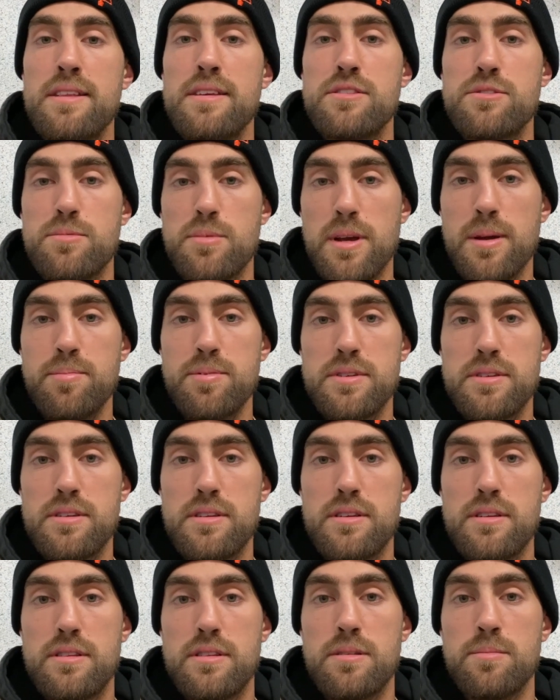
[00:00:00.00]
these reps,
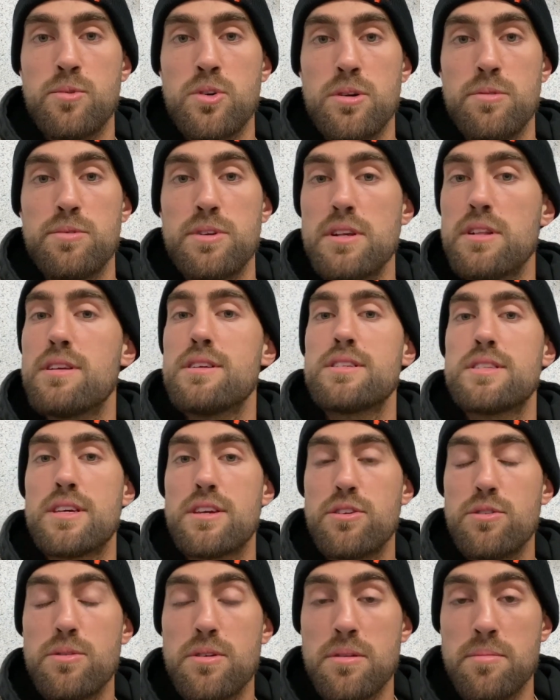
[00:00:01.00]
the more
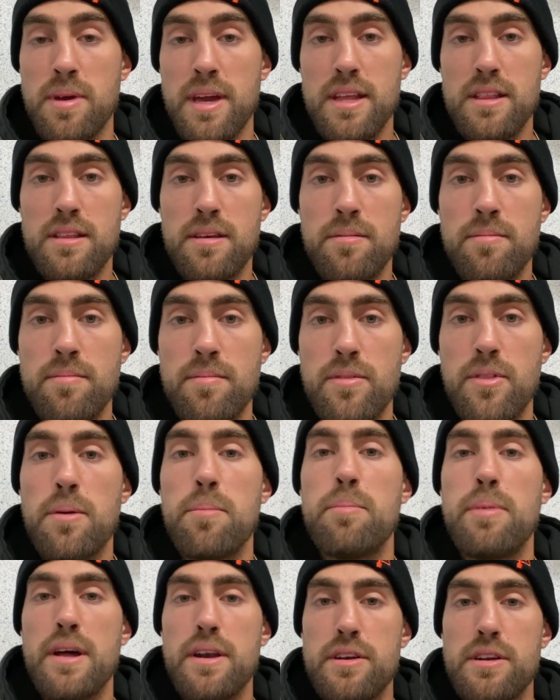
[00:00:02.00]
realistic you can make them, the
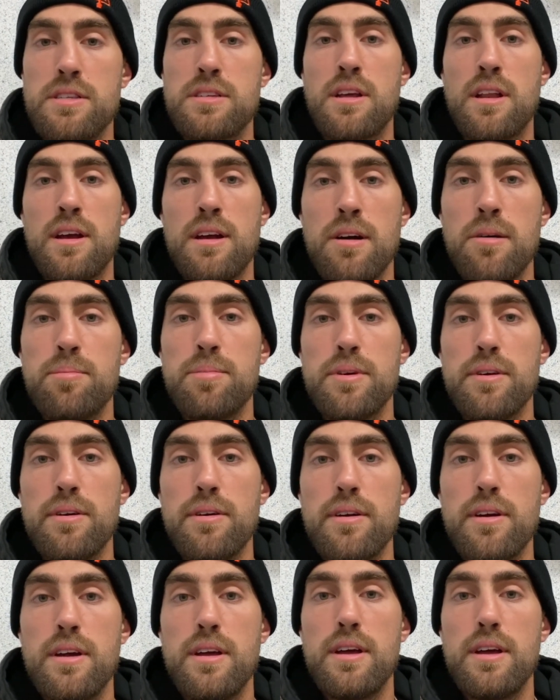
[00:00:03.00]
better it's gonna help you.